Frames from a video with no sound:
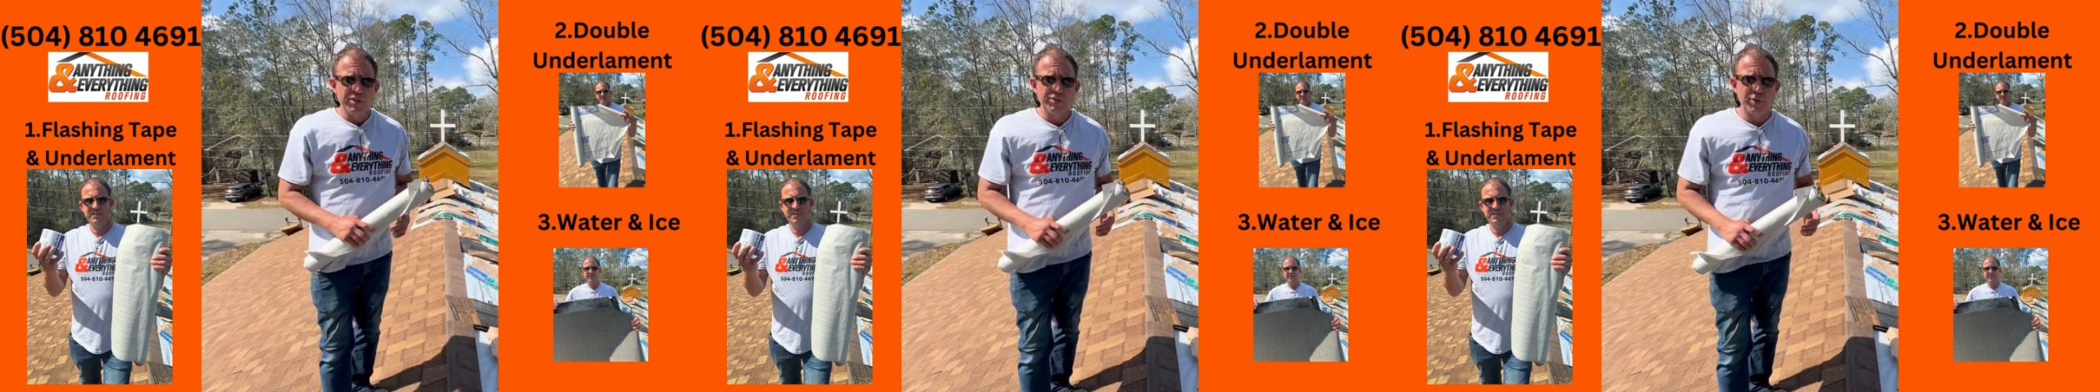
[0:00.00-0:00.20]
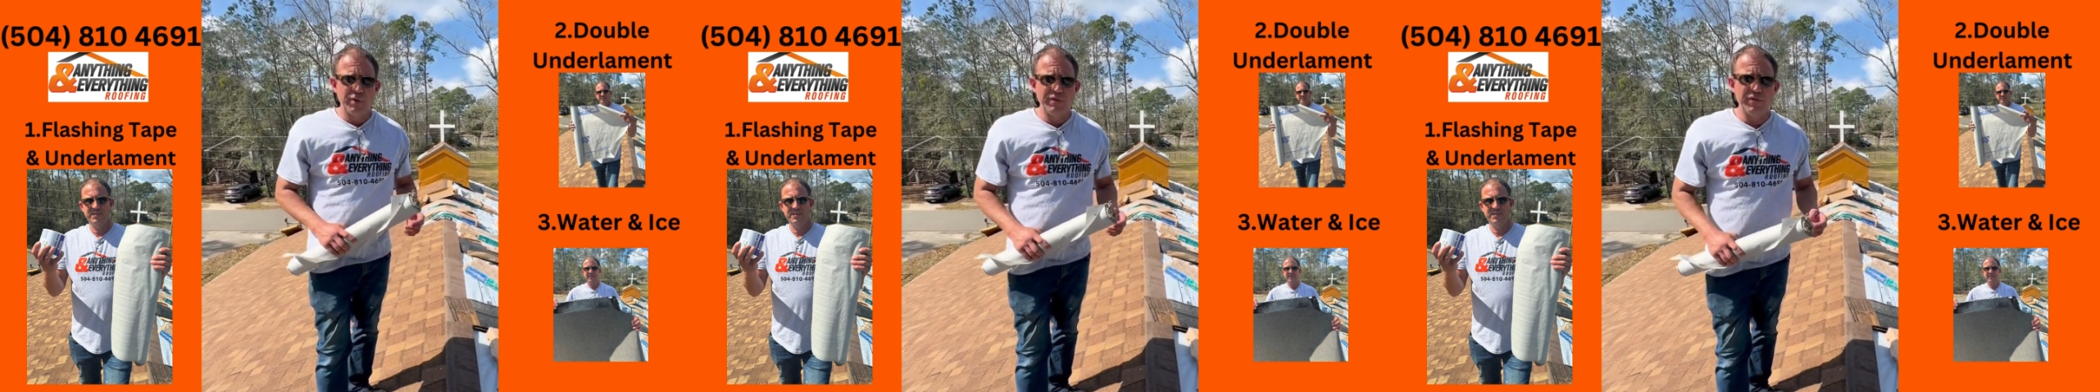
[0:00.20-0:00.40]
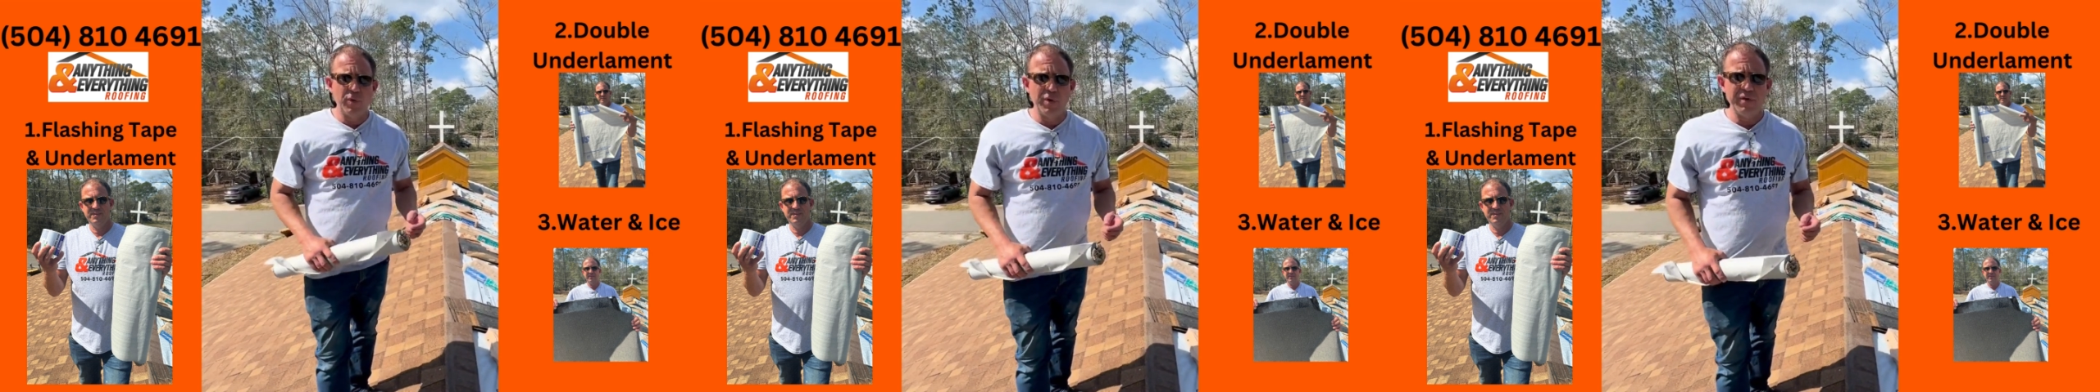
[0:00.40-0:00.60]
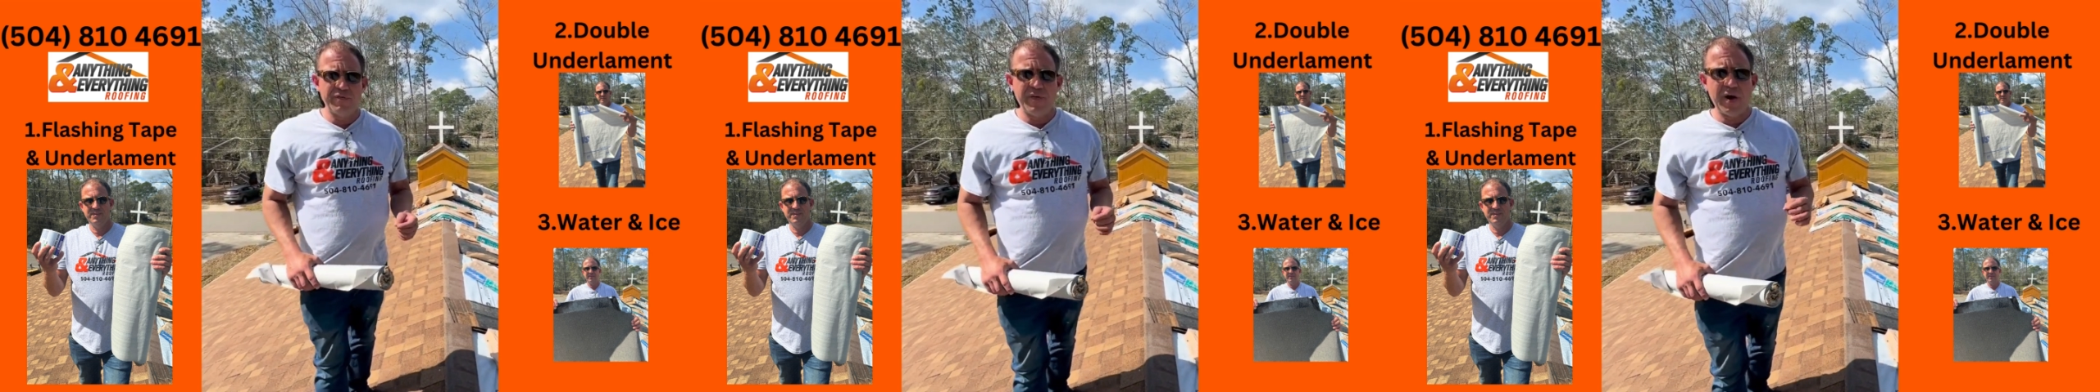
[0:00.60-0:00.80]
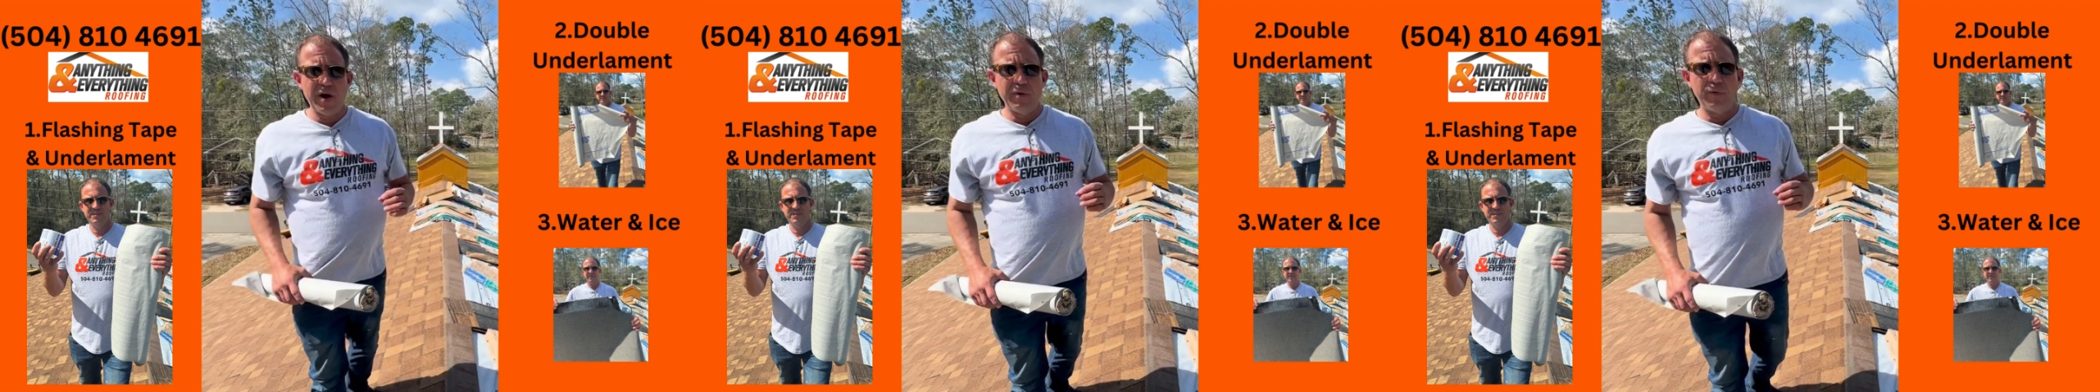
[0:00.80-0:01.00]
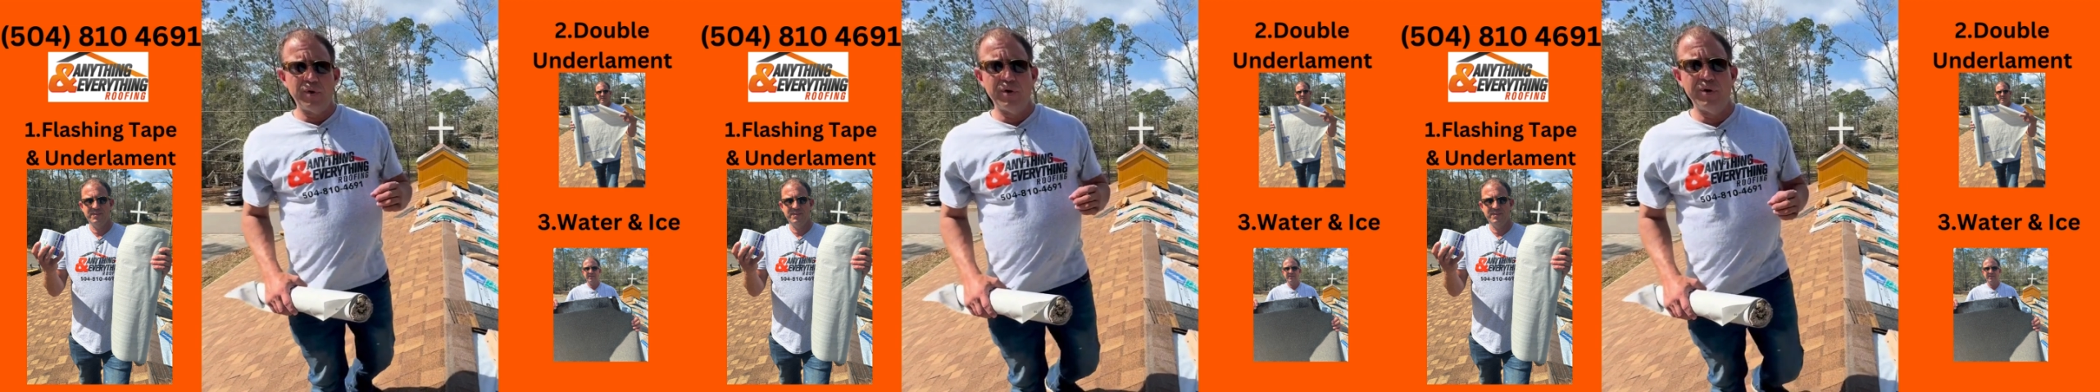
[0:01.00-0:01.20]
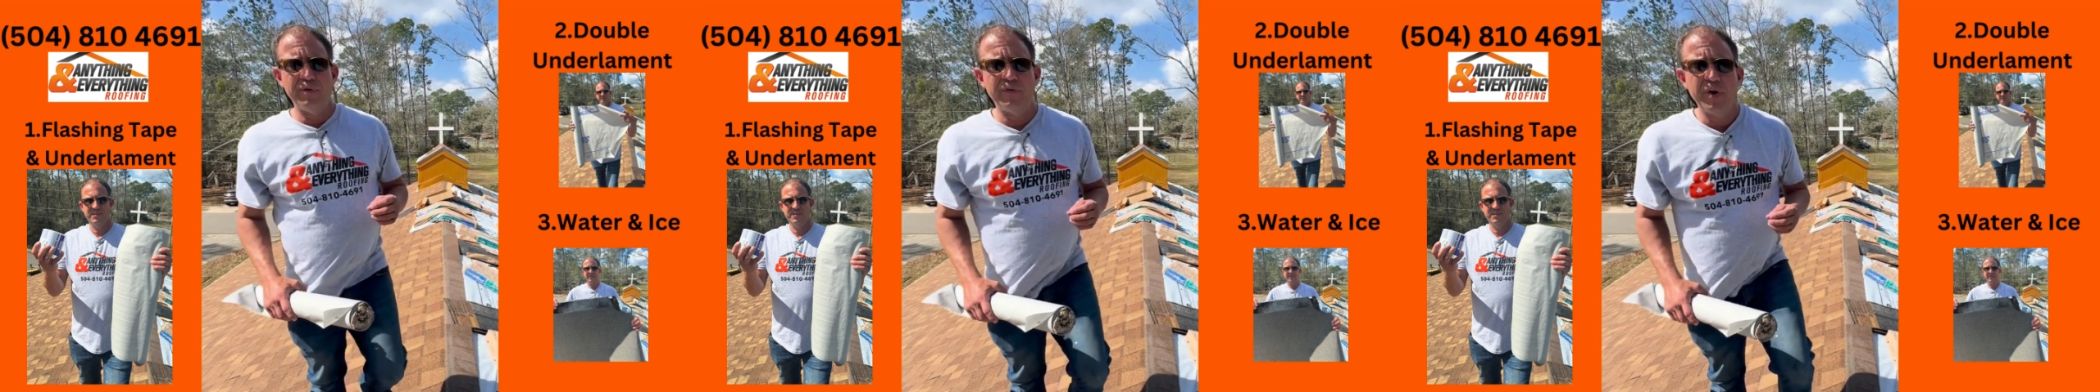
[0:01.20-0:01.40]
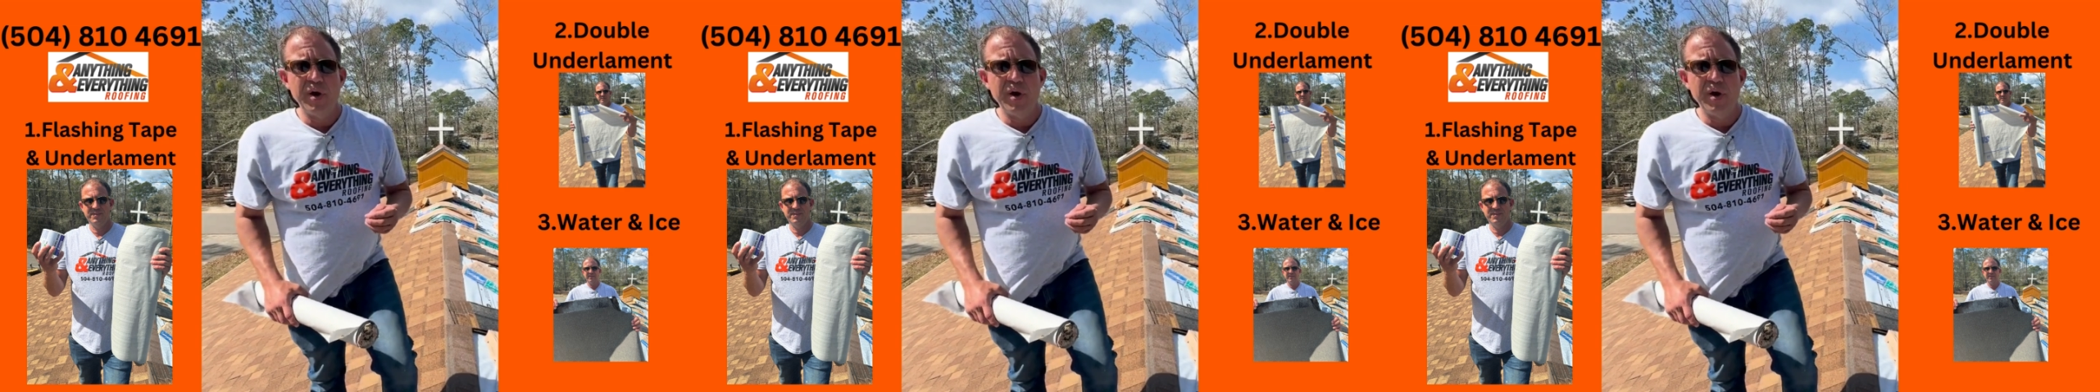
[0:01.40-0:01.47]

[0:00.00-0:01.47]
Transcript: So a fortified roof,